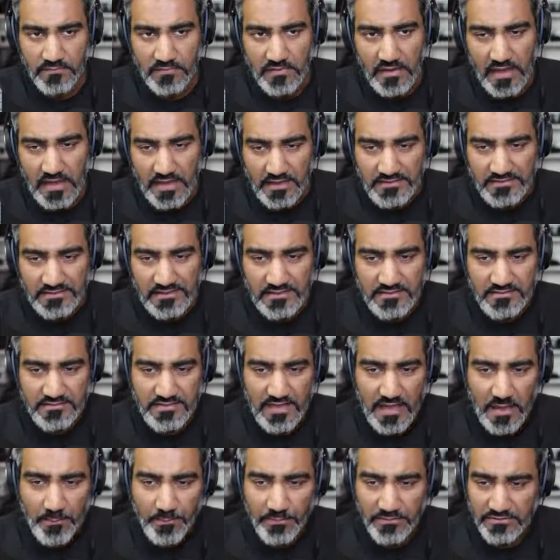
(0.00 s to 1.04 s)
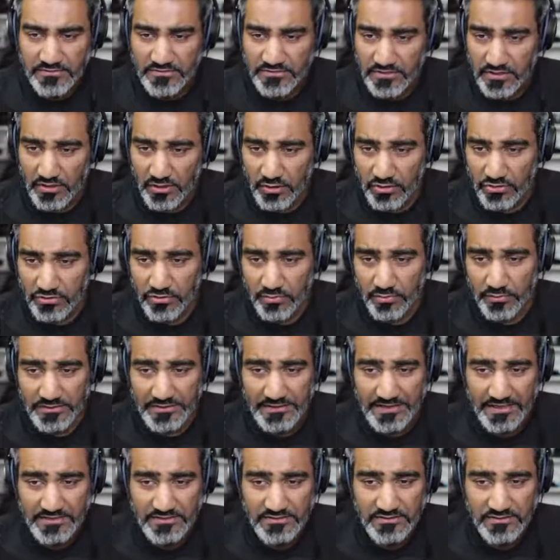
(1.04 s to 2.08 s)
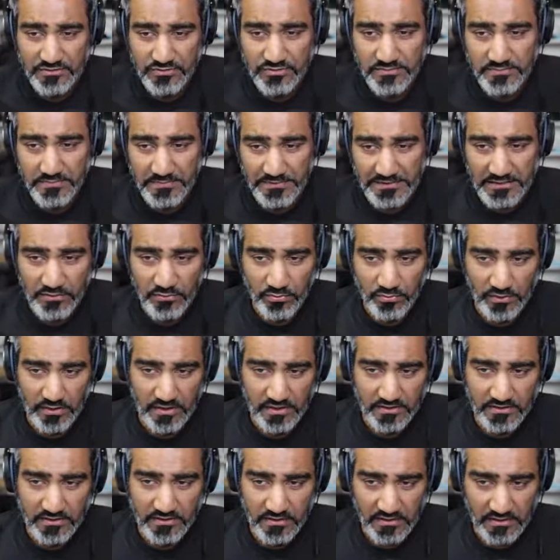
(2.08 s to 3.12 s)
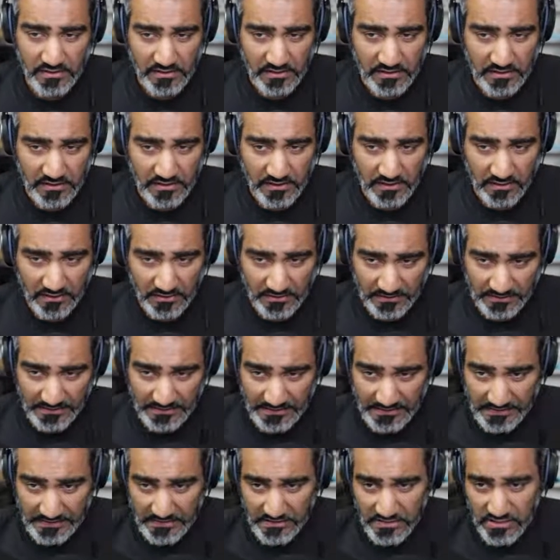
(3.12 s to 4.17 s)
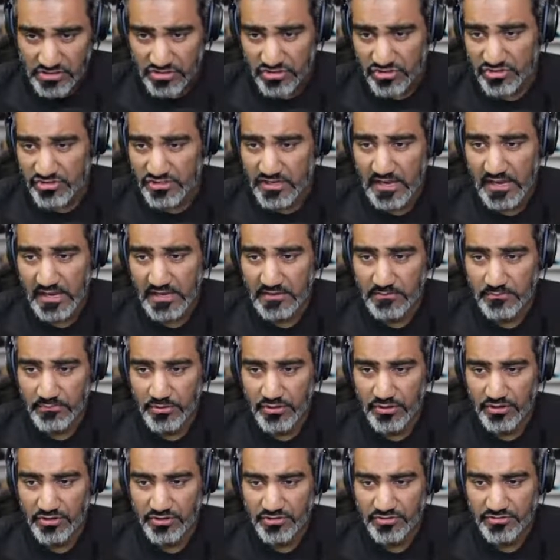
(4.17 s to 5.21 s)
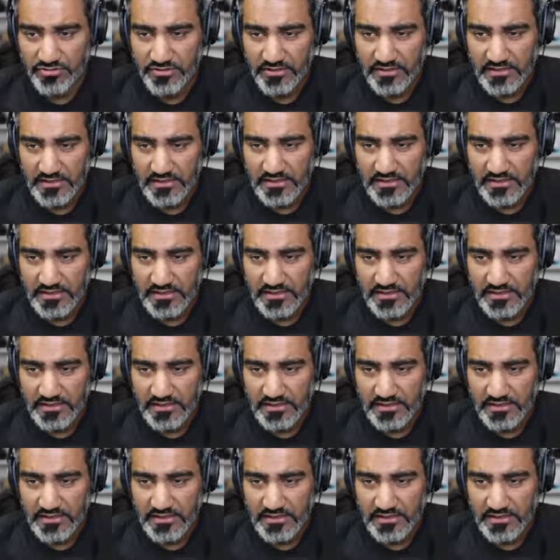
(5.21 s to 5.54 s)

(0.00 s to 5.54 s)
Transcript: In this episode, we get to speak with Lee Chambers.